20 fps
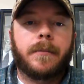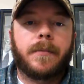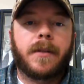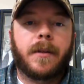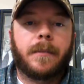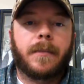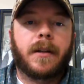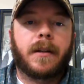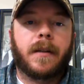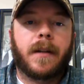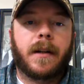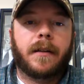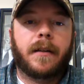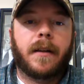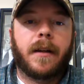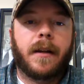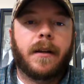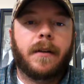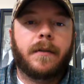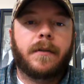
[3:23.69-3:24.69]
something
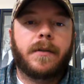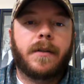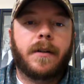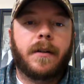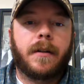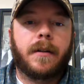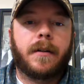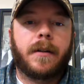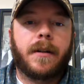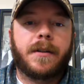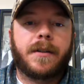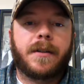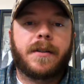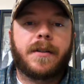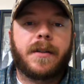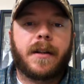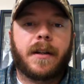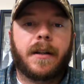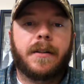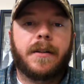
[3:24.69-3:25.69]
like that as a
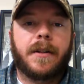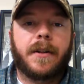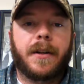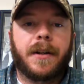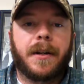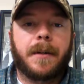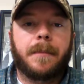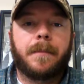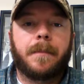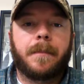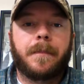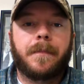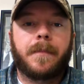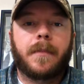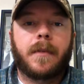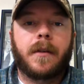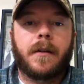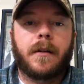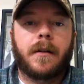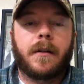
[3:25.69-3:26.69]
secondary
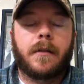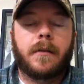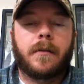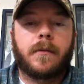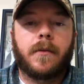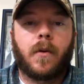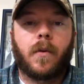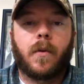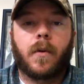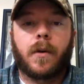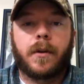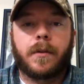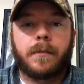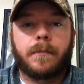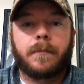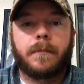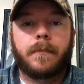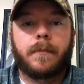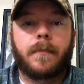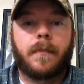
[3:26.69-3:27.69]

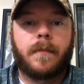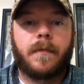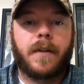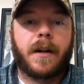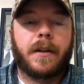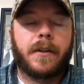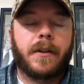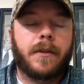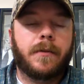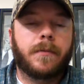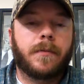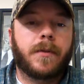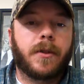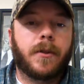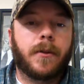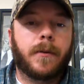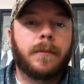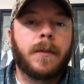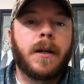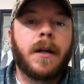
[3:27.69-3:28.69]
horn value. So